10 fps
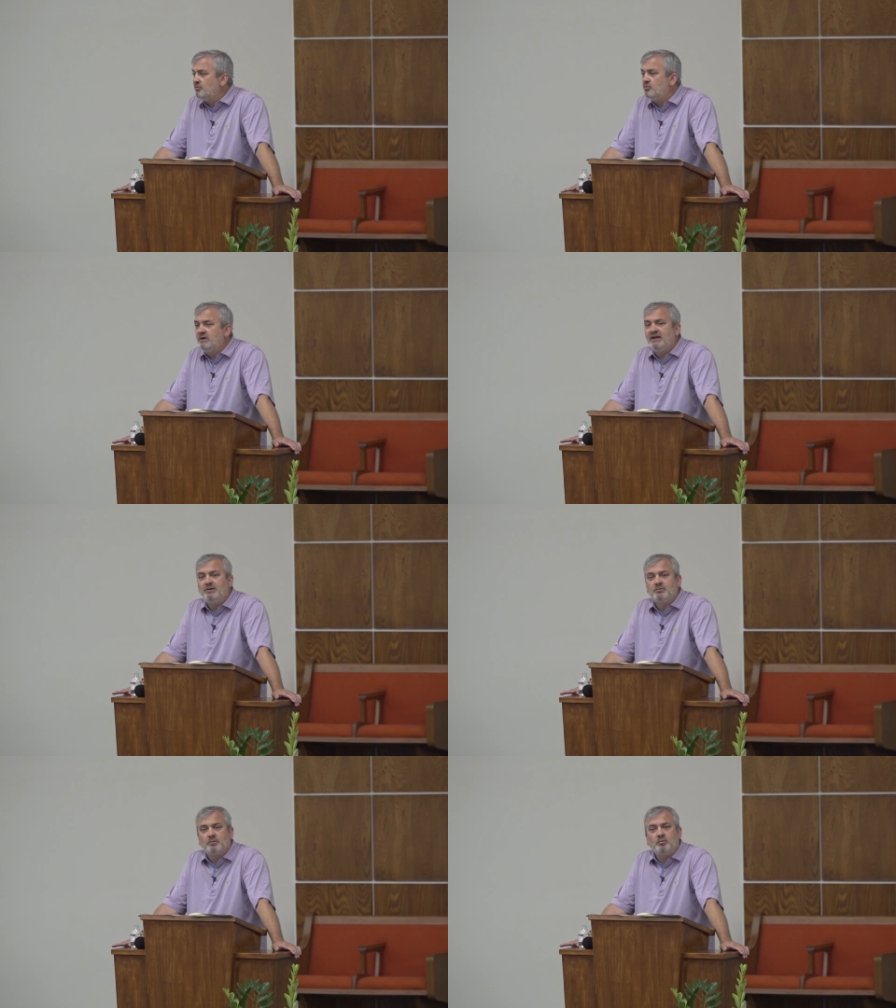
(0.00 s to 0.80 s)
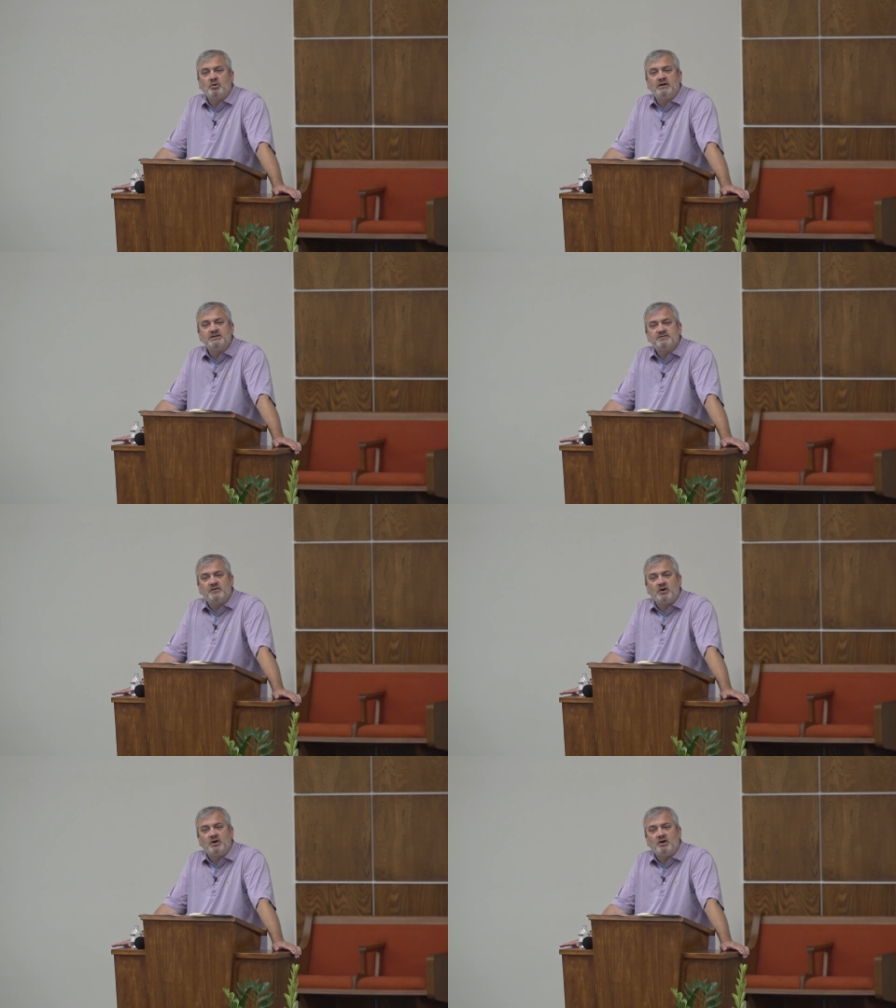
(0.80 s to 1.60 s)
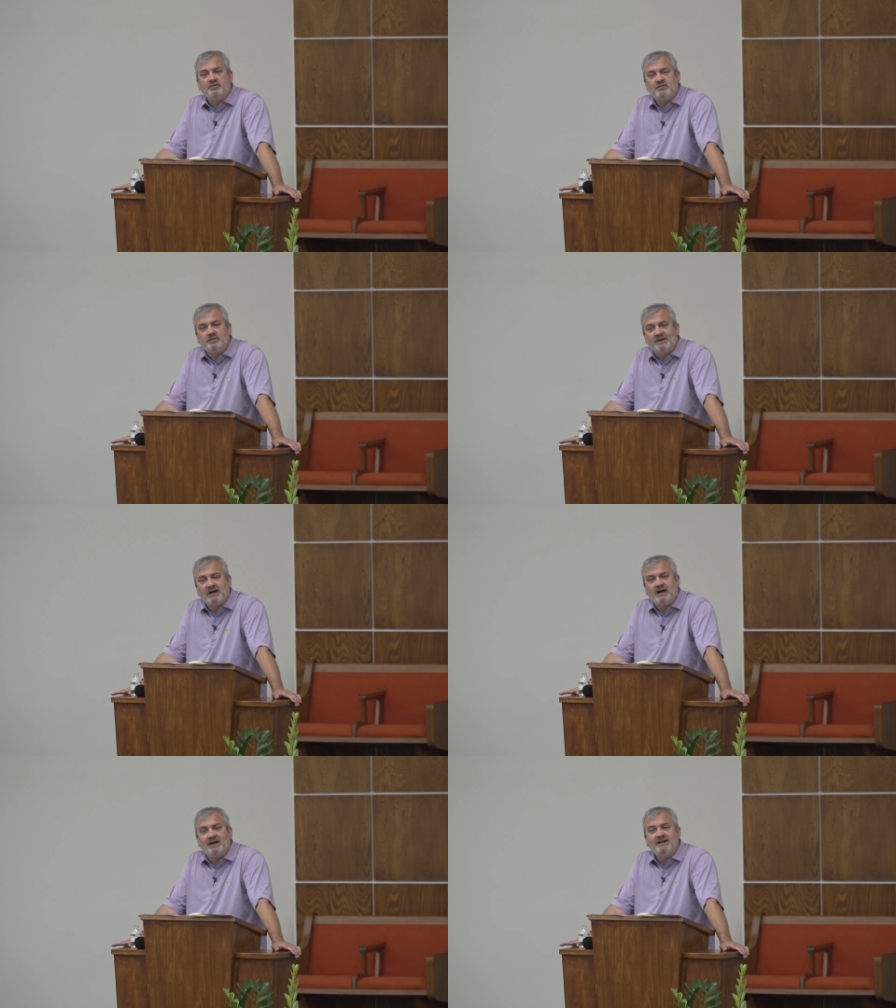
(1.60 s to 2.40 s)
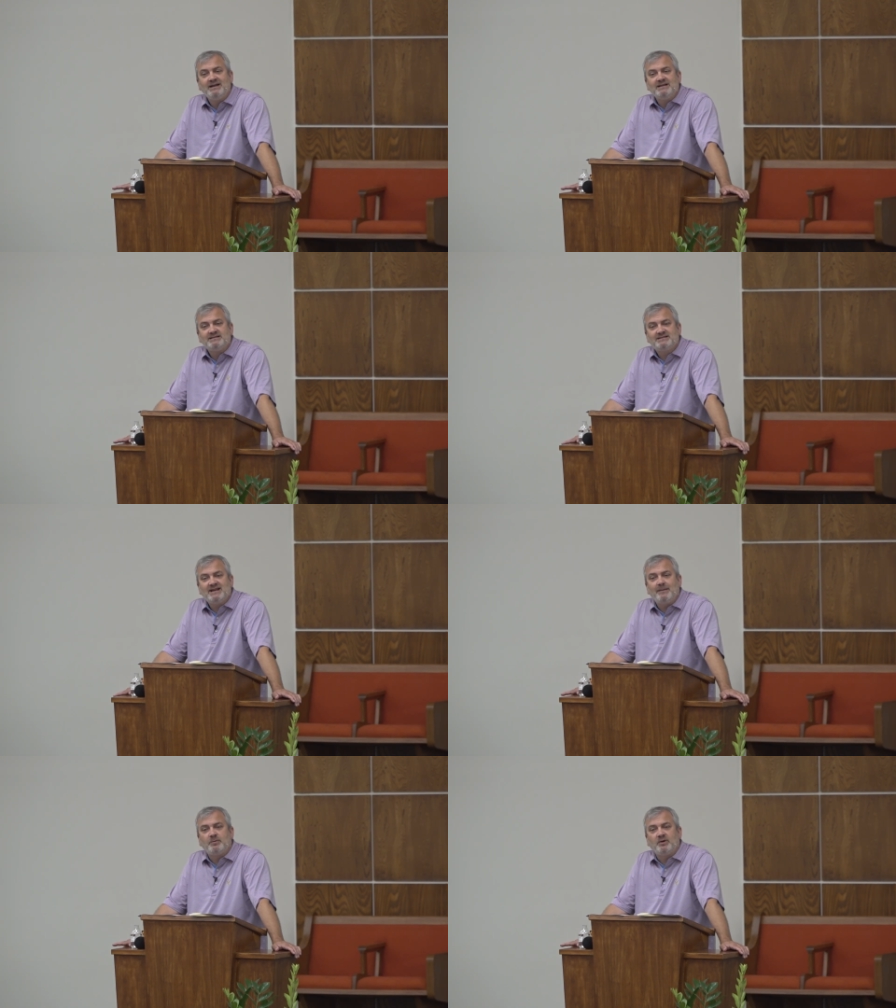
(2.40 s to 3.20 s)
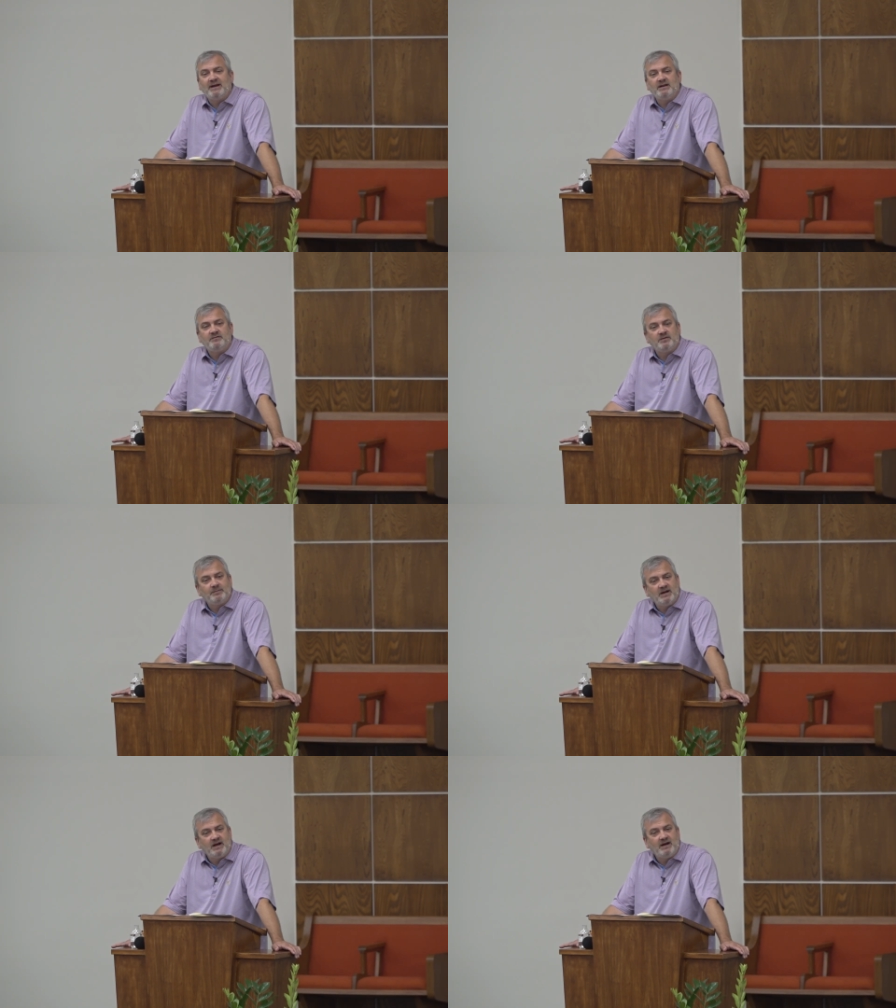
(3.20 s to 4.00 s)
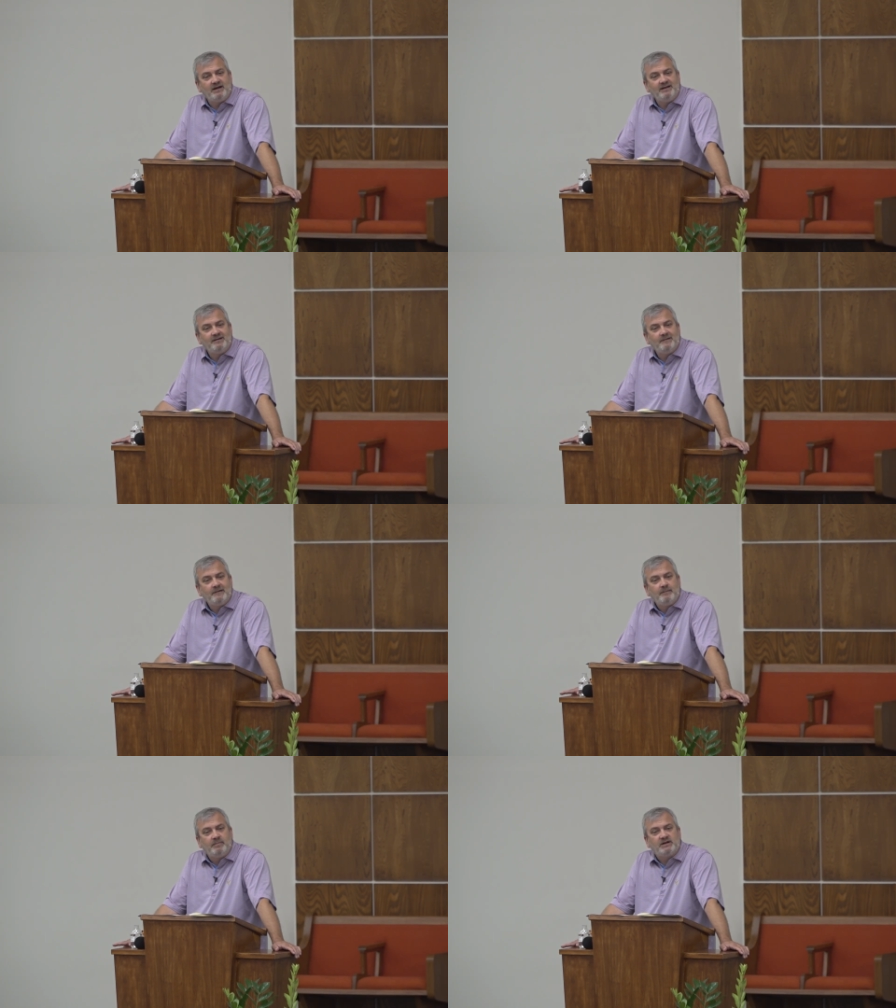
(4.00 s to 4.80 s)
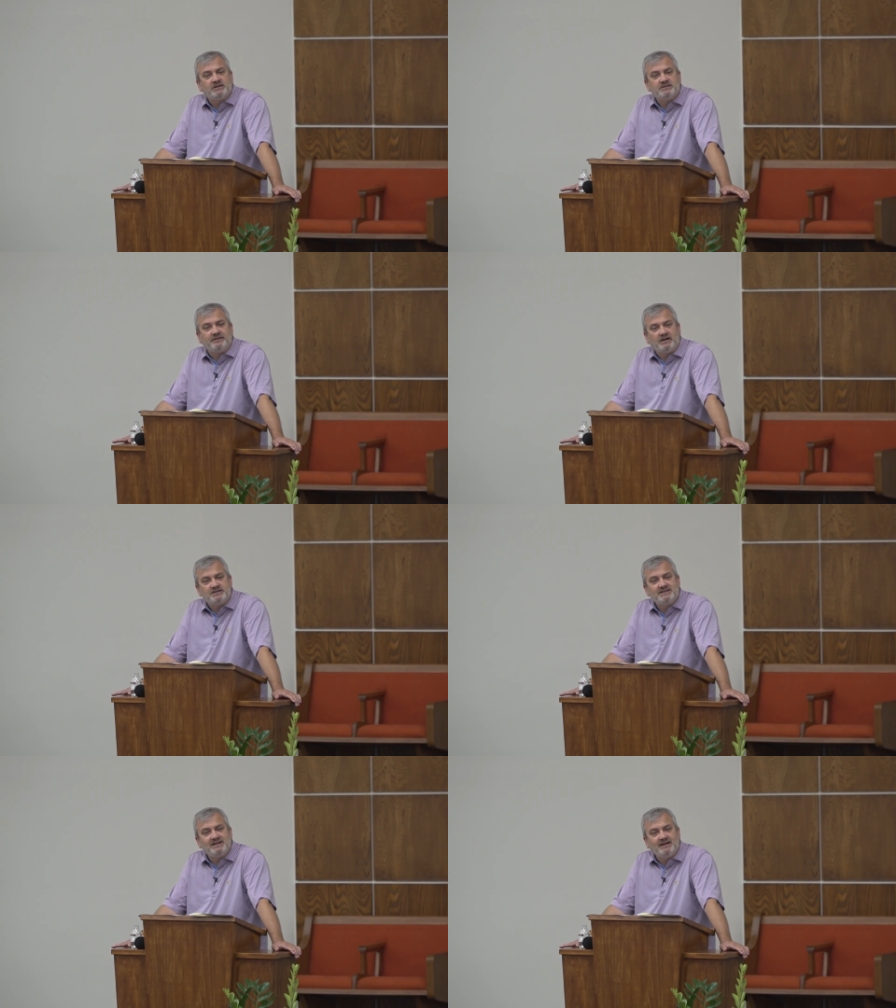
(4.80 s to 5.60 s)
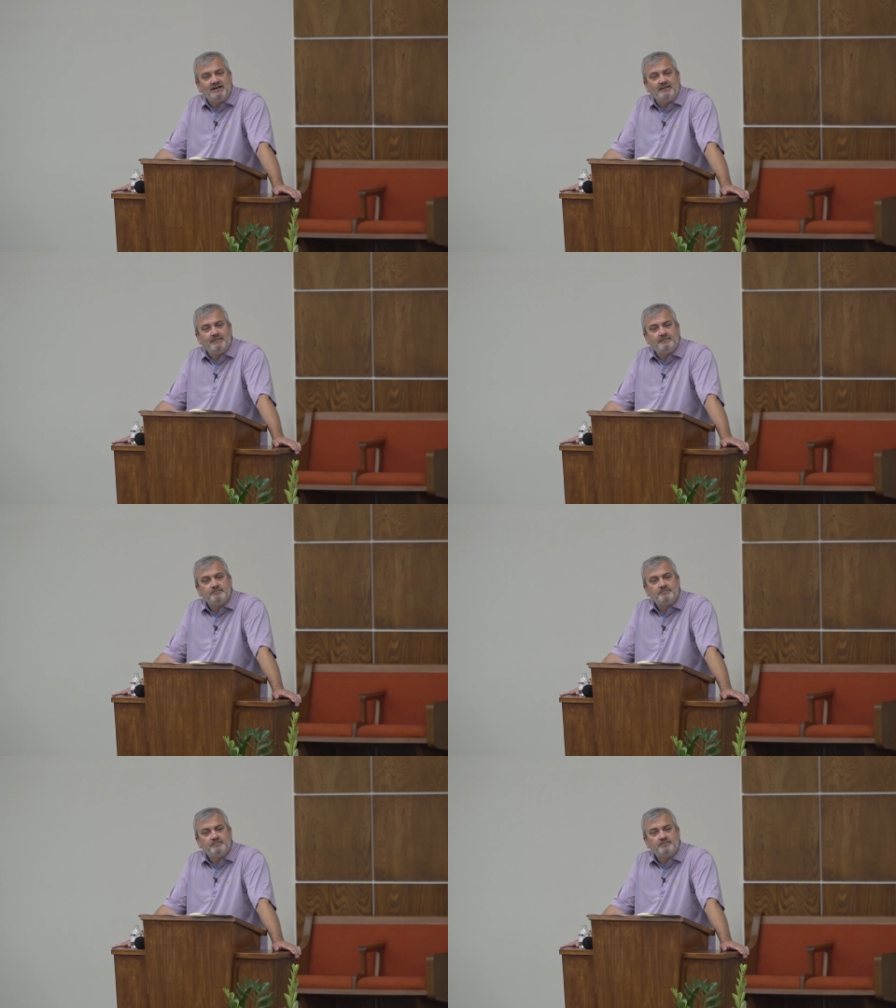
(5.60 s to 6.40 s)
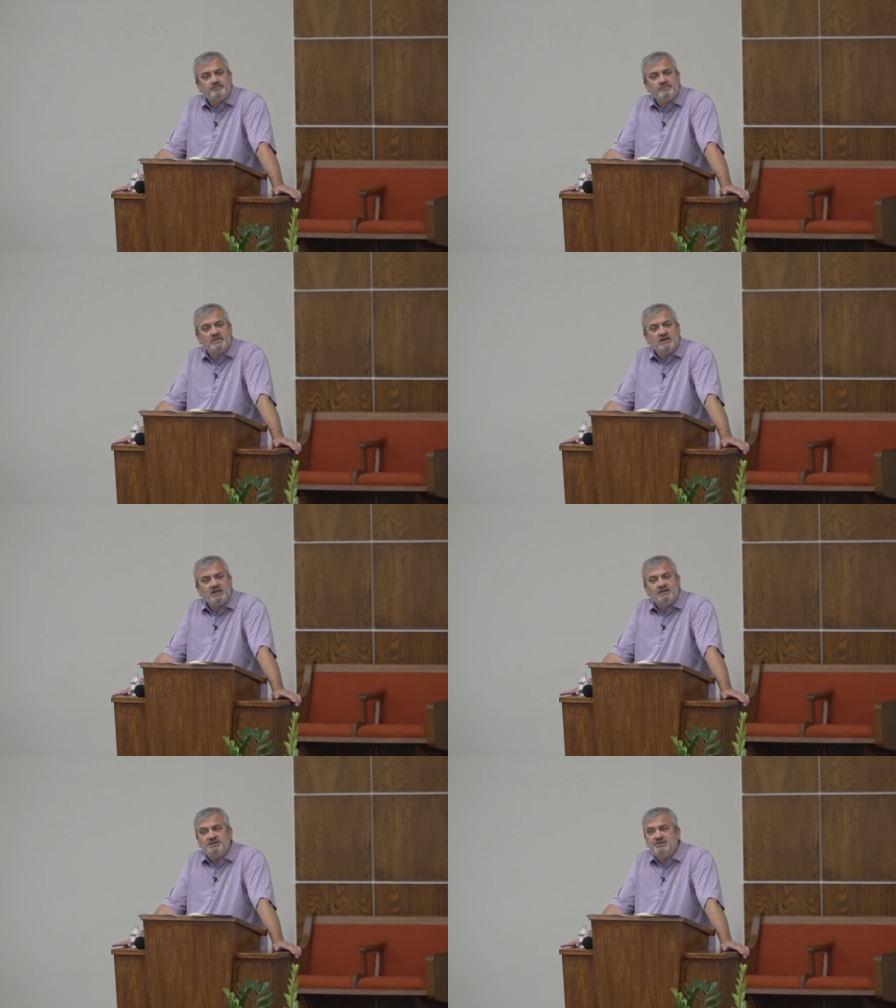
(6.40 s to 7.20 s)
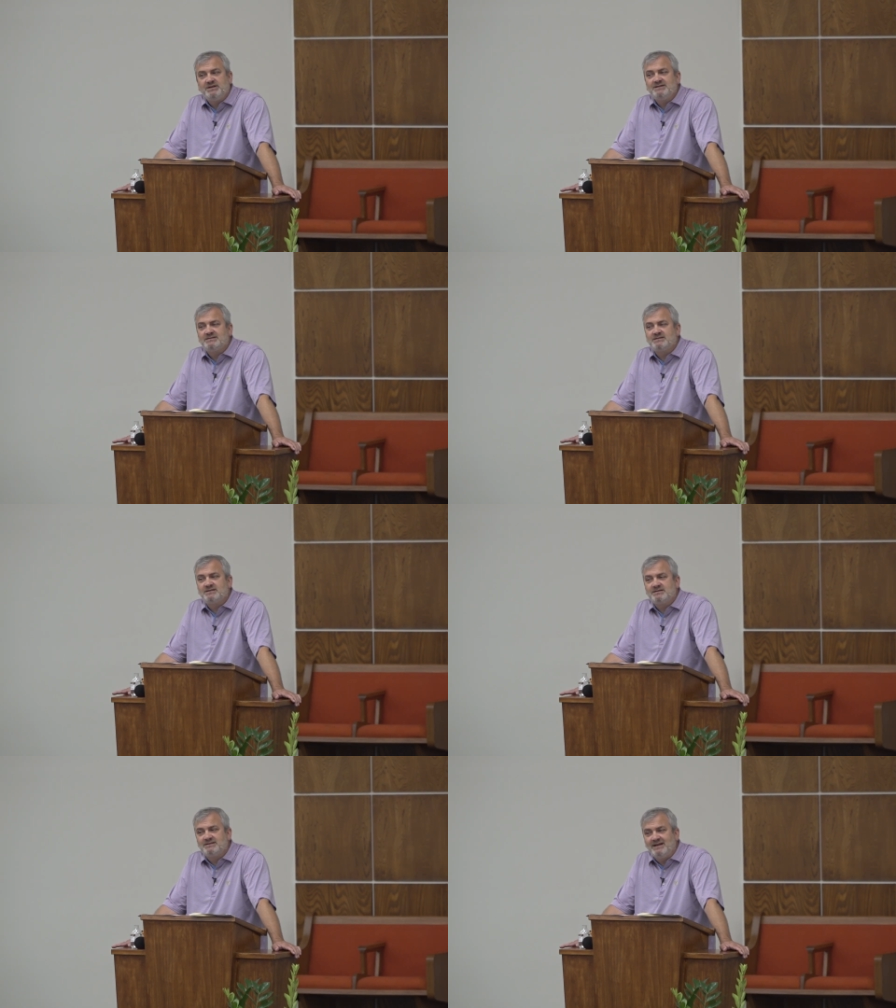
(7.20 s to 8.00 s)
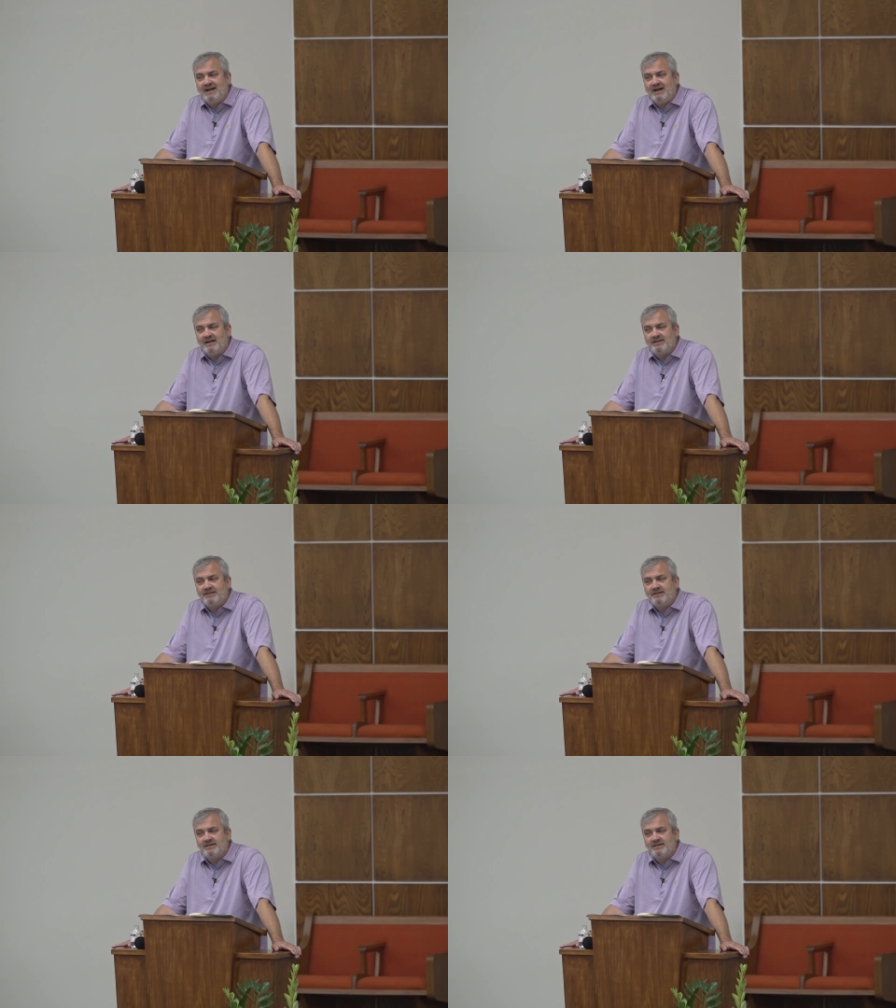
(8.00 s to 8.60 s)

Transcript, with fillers: we were once far off from God, separated from God because of our sin. That Jesus' death